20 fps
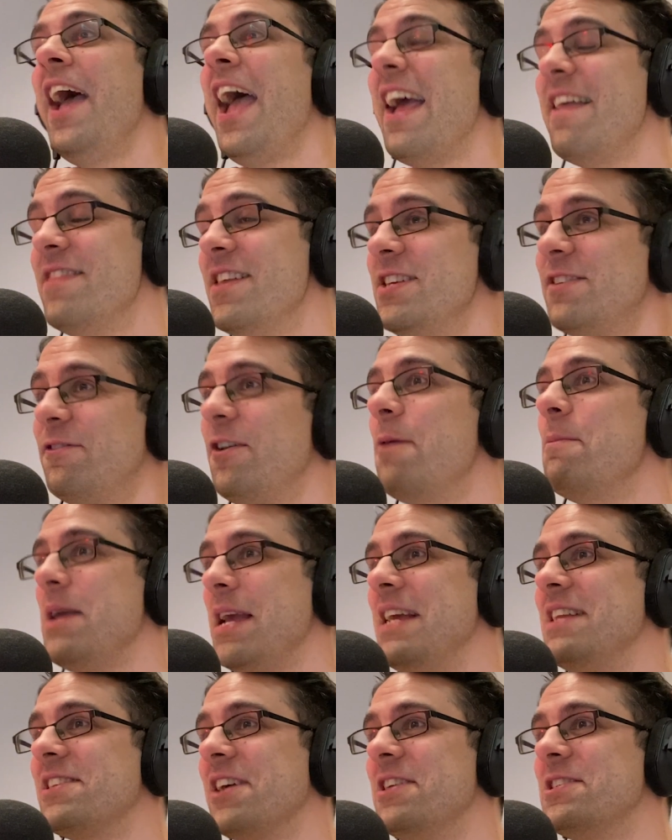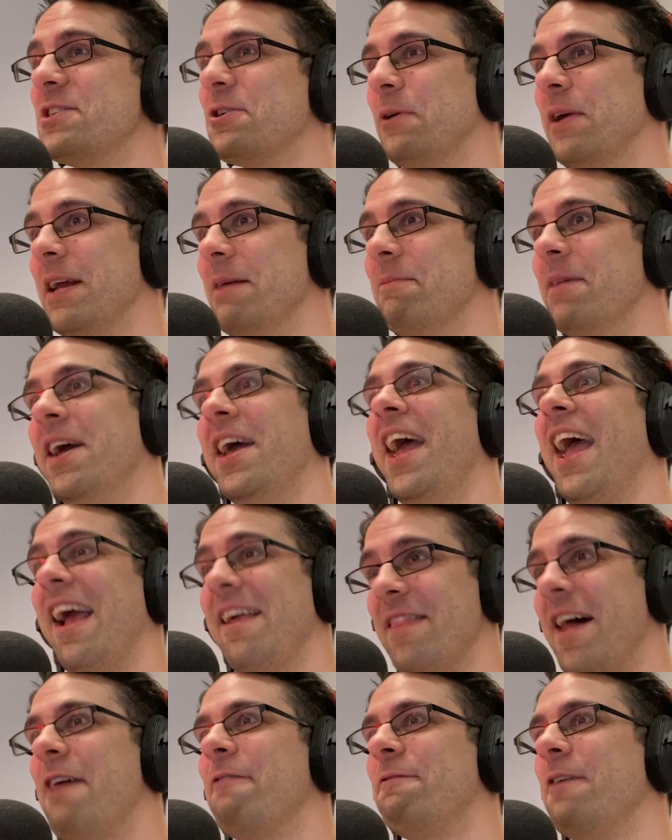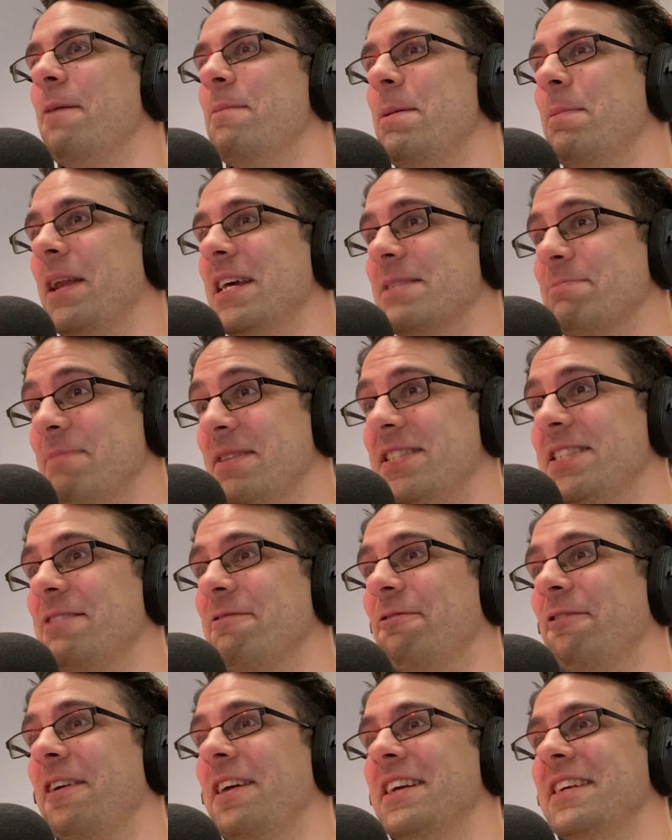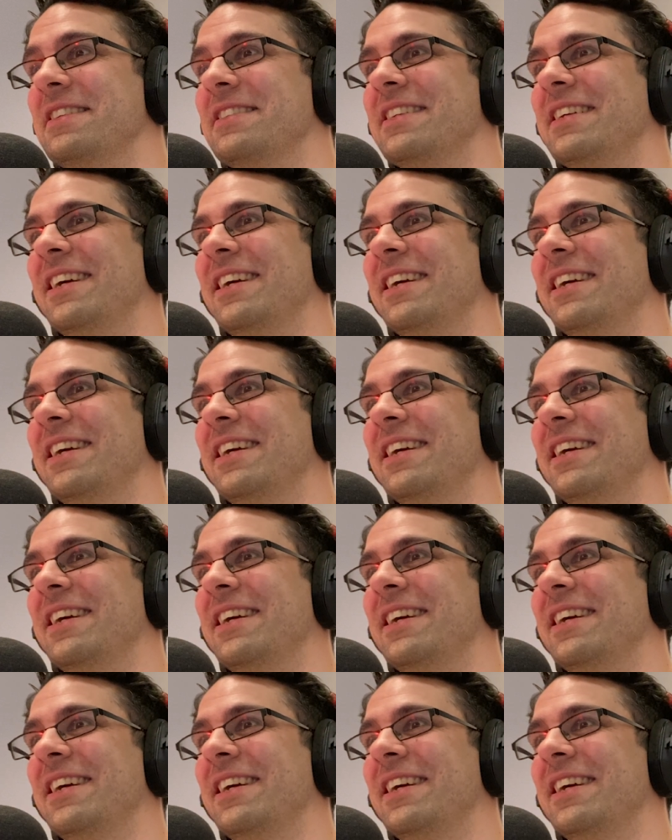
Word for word: in this film, he eats ice cream. In that film, he plays Mr. Freeze.